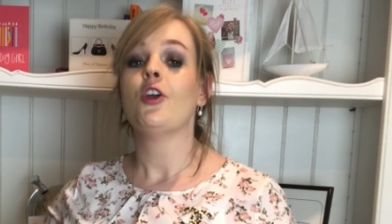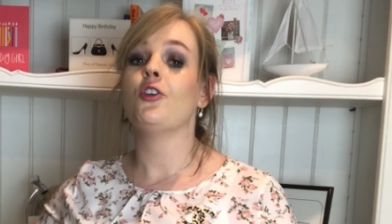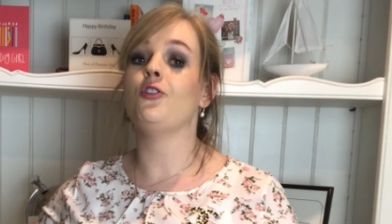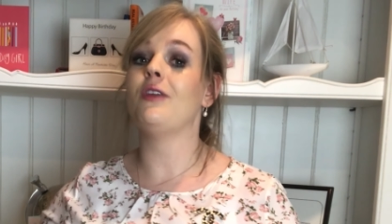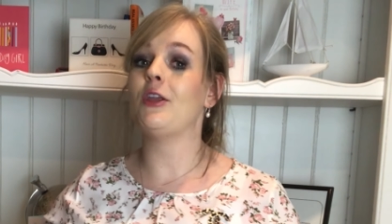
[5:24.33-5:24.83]

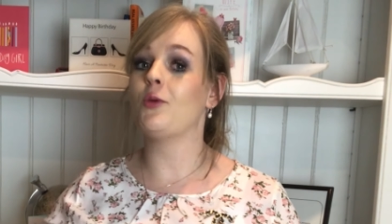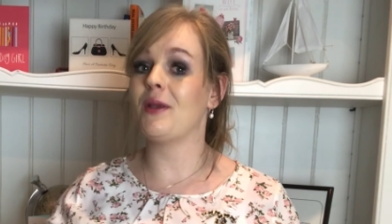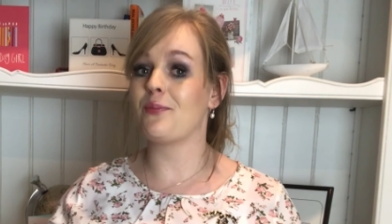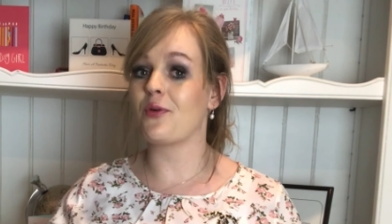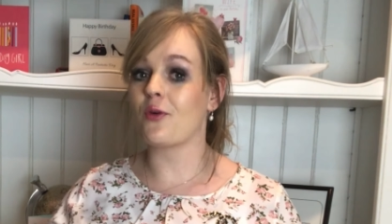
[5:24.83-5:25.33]
you need to
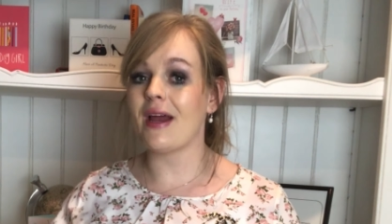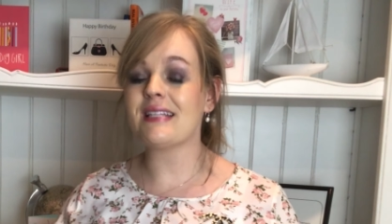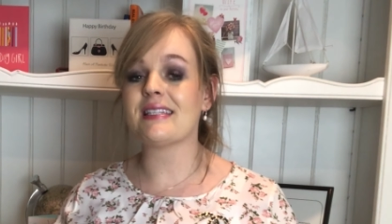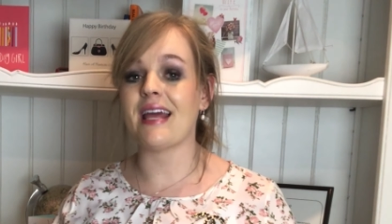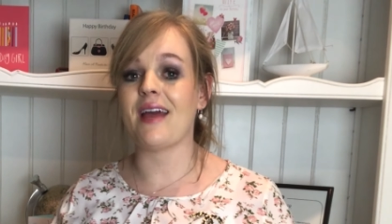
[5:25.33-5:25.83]

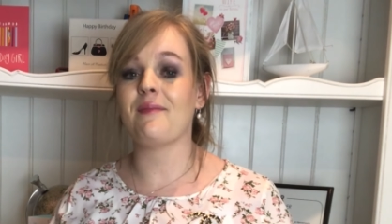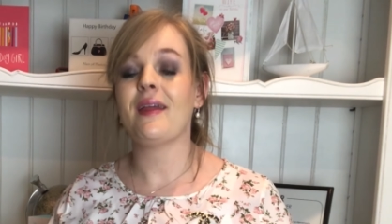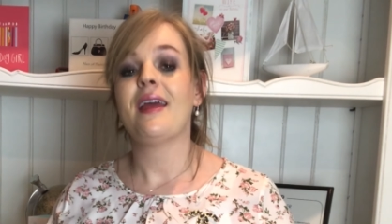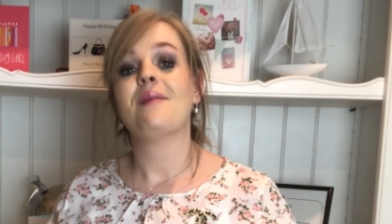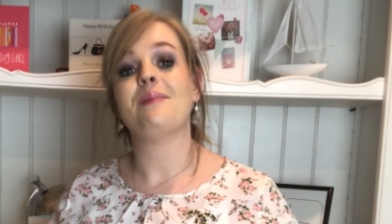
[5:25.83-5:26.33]
impress them
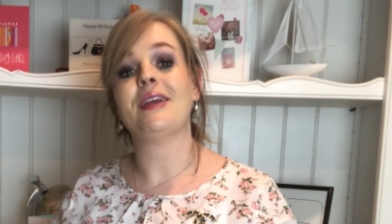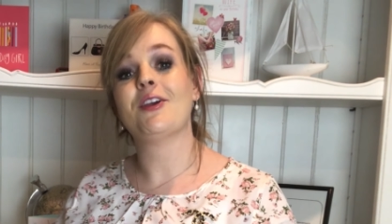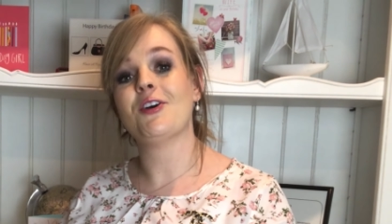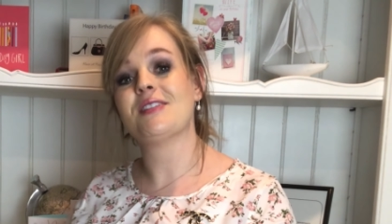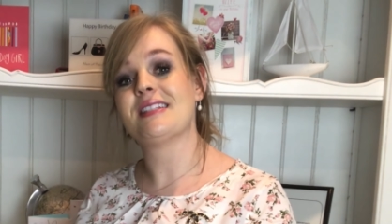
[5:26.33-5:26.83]

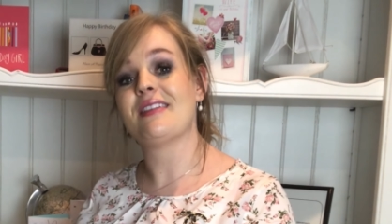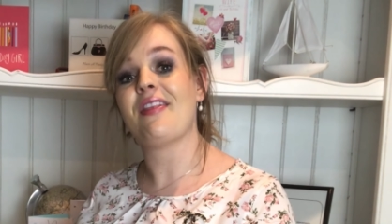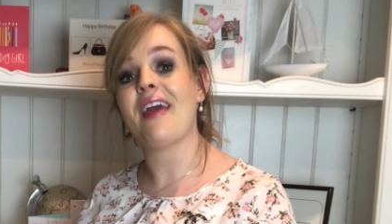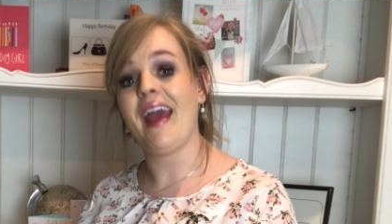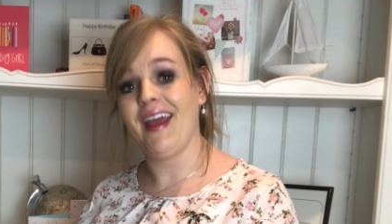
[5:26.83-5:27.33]
because it's
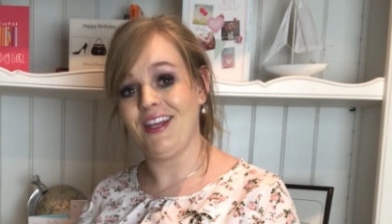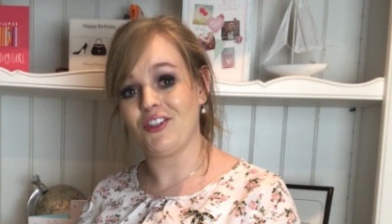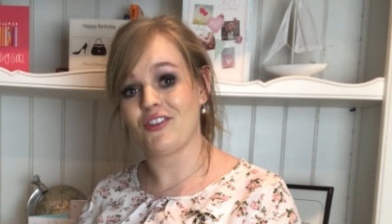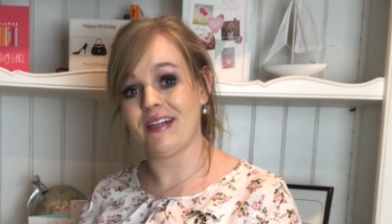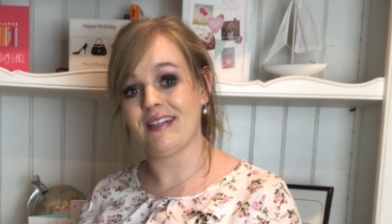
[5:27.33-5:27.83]
their
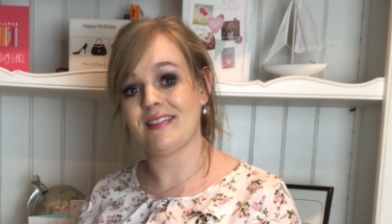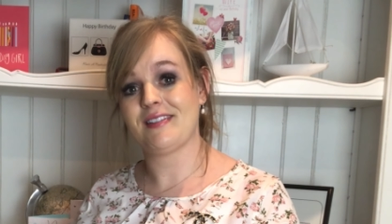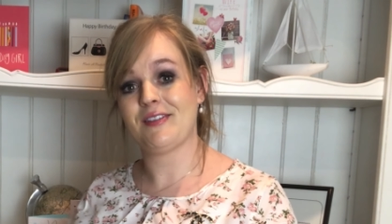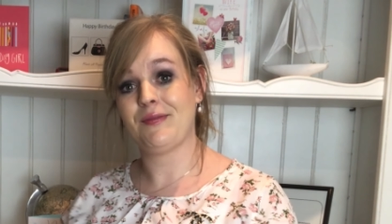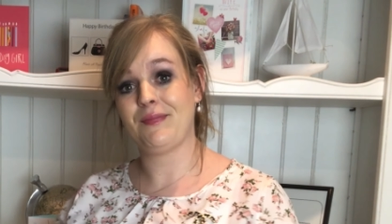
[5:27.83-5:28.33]
interest.